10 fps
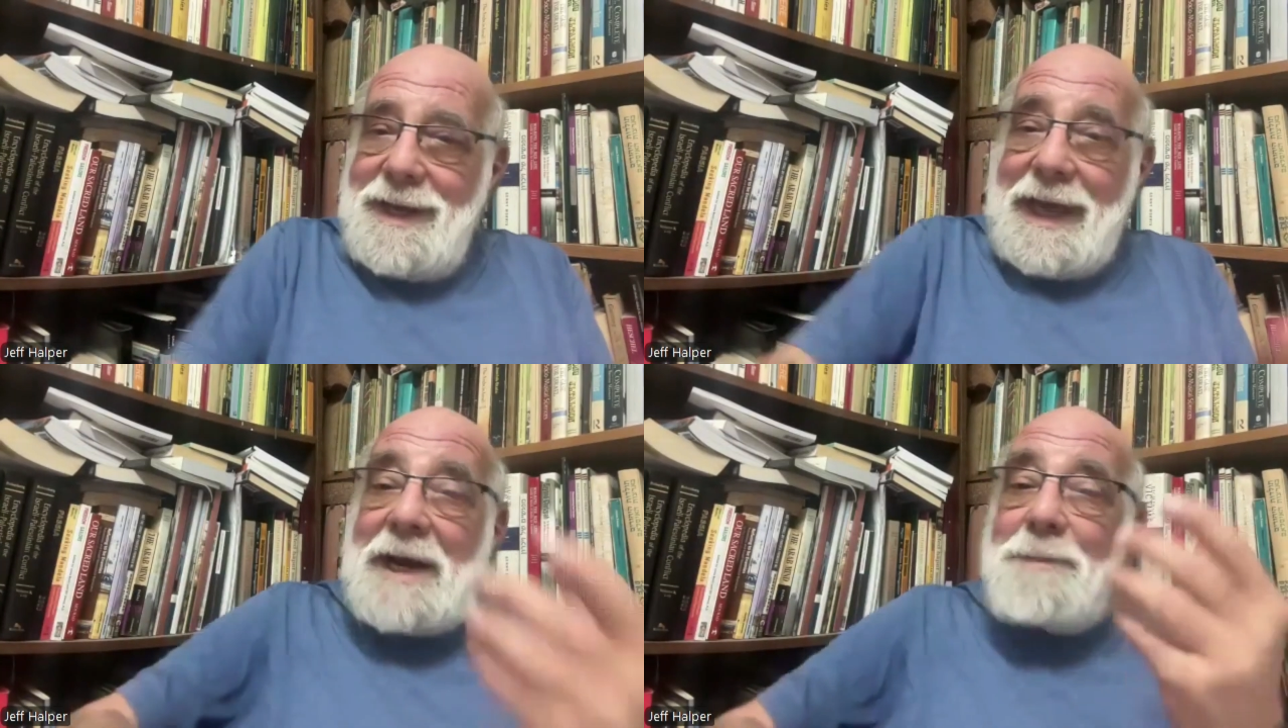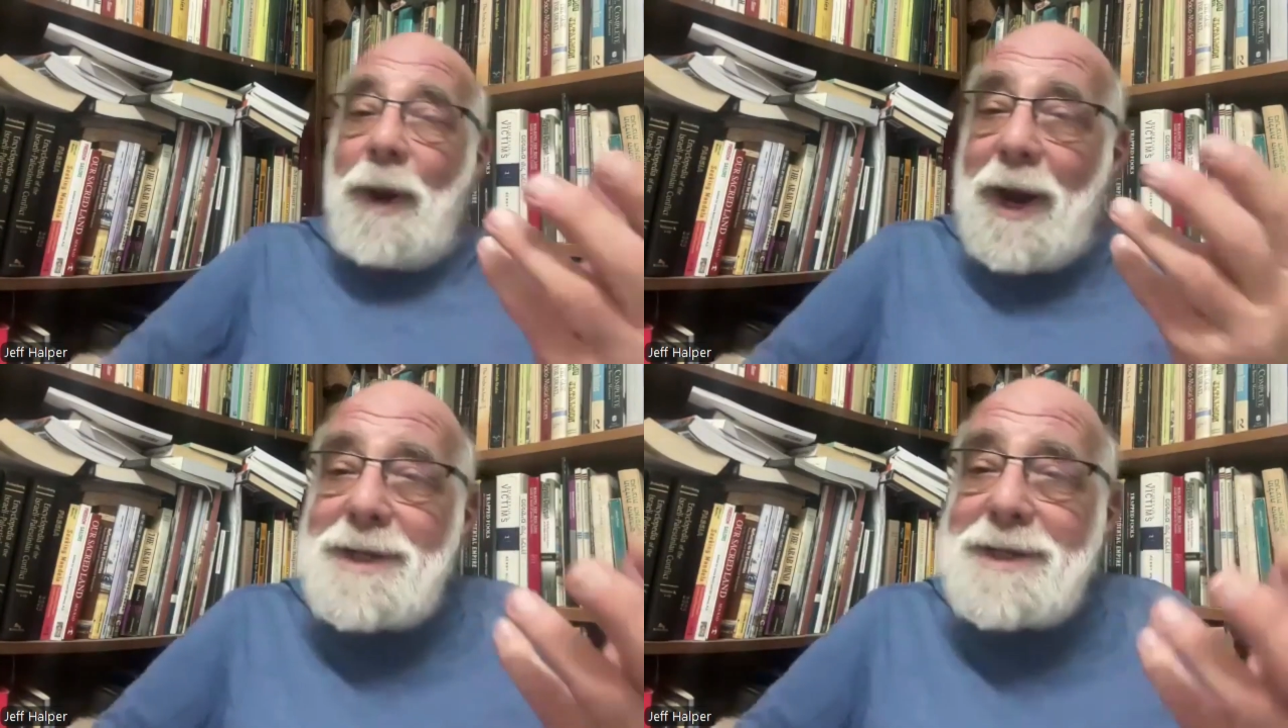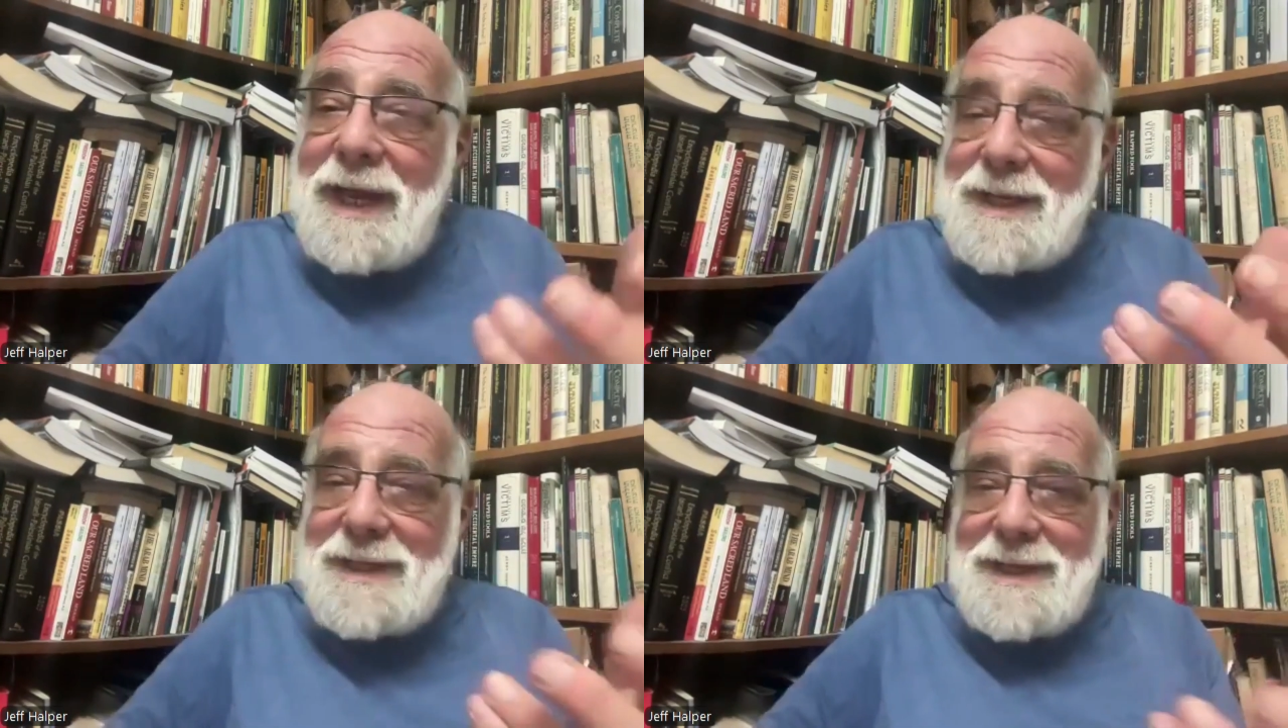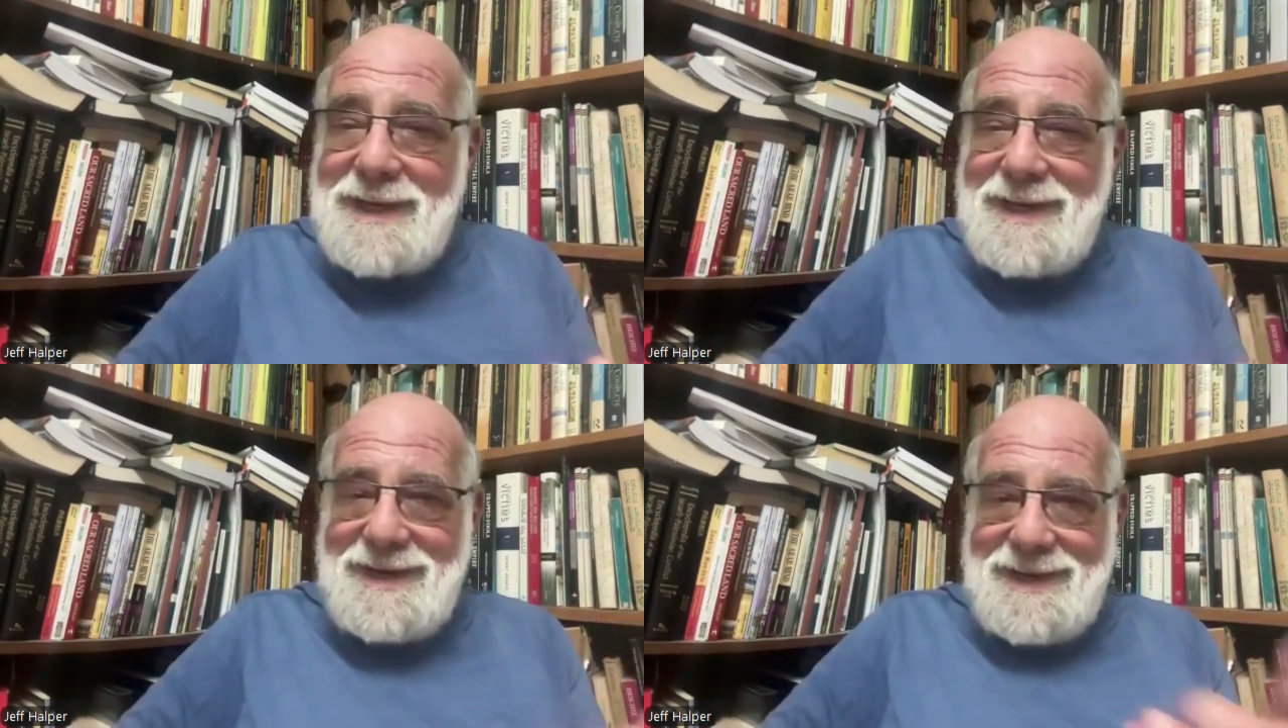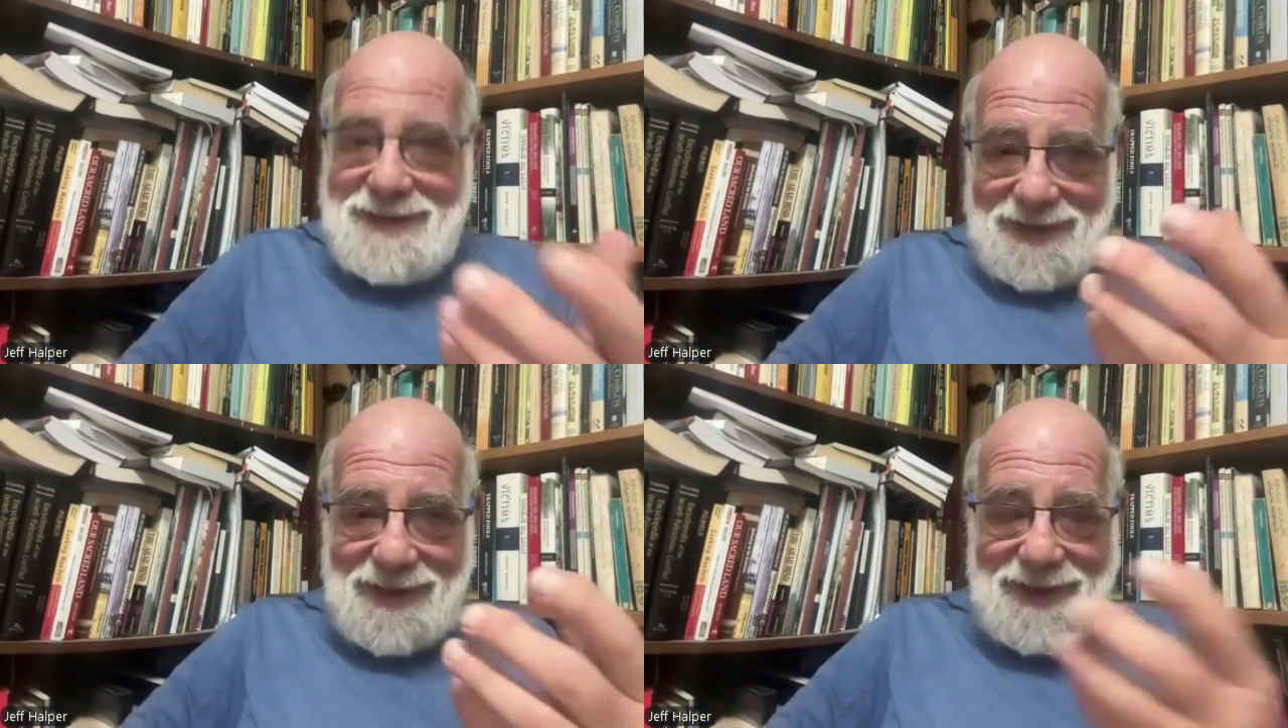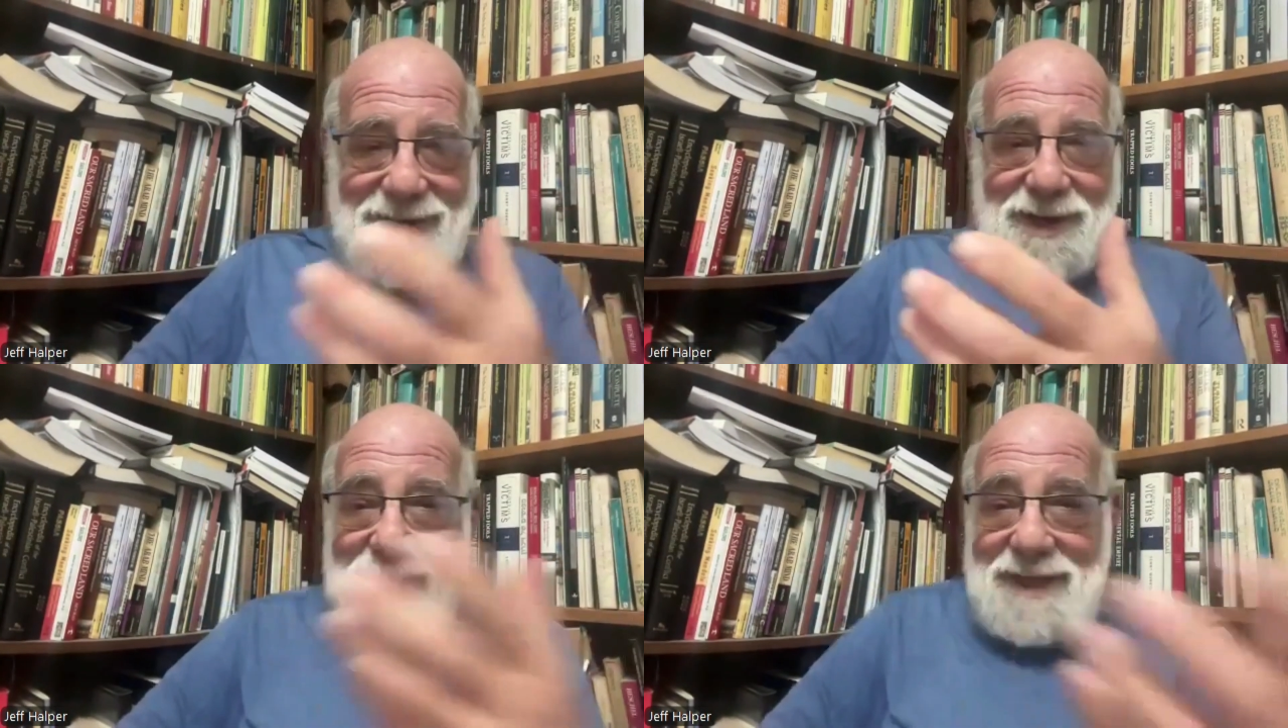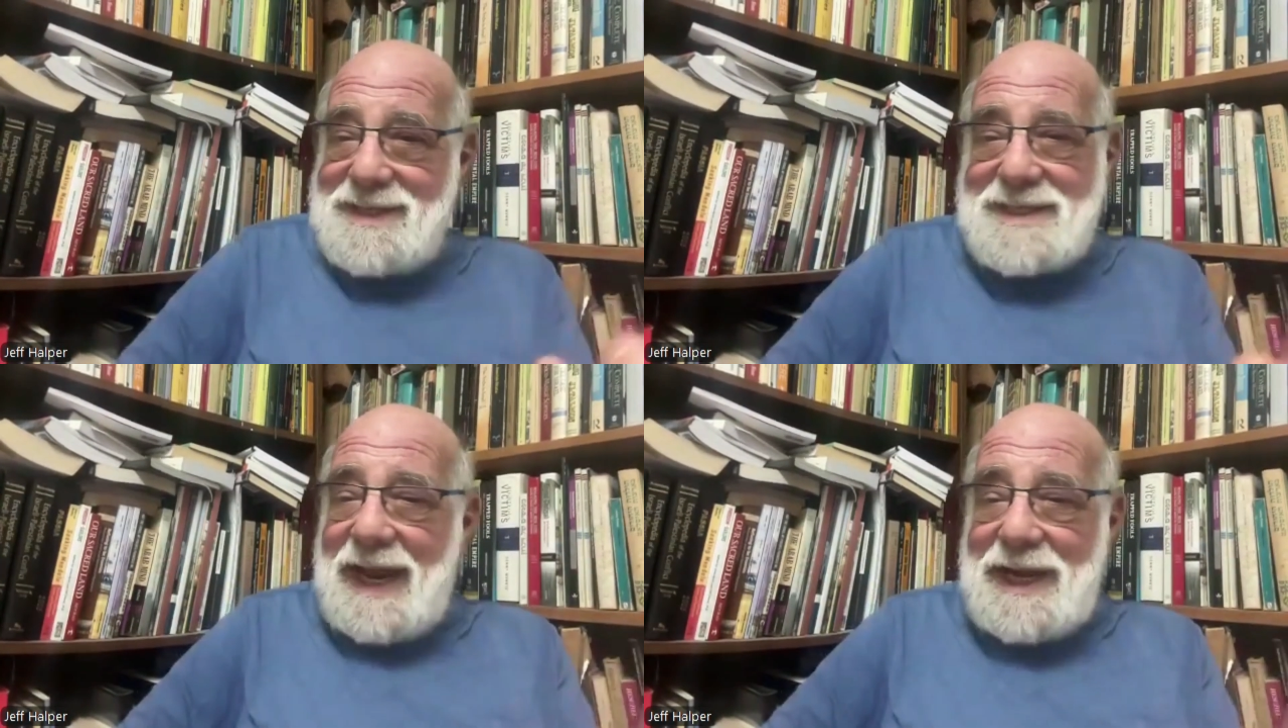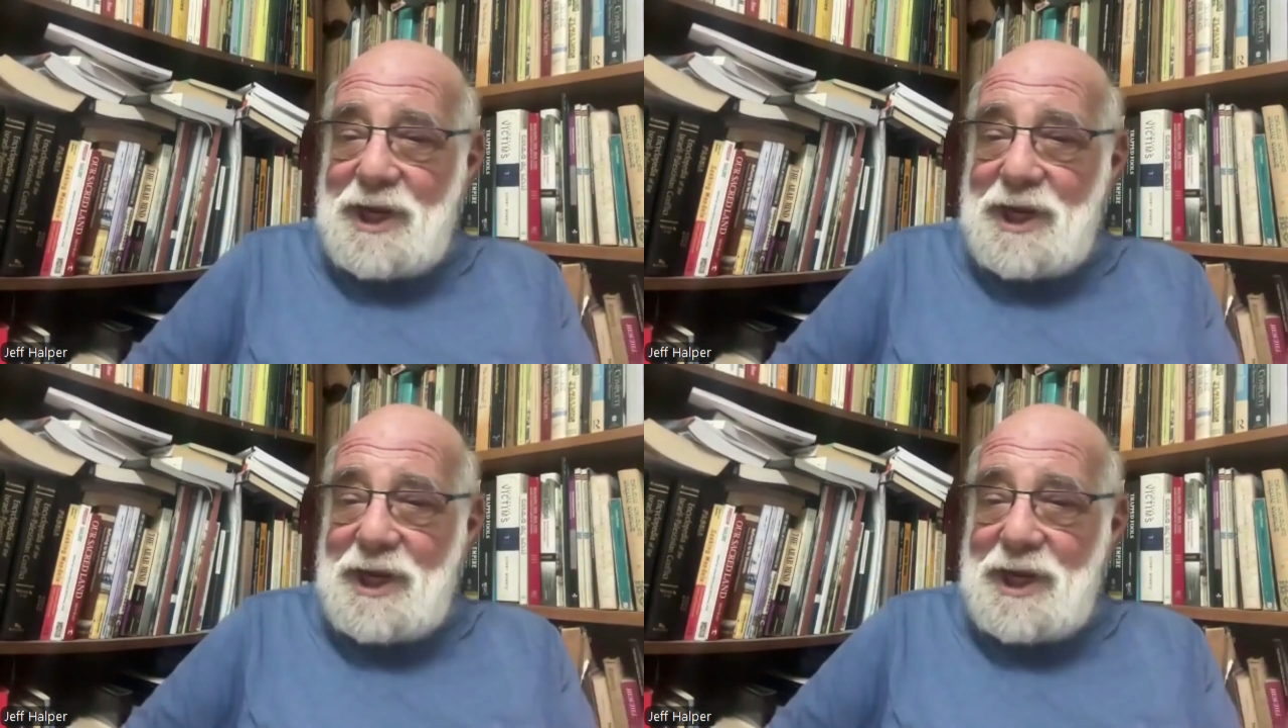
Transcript: An apartheid state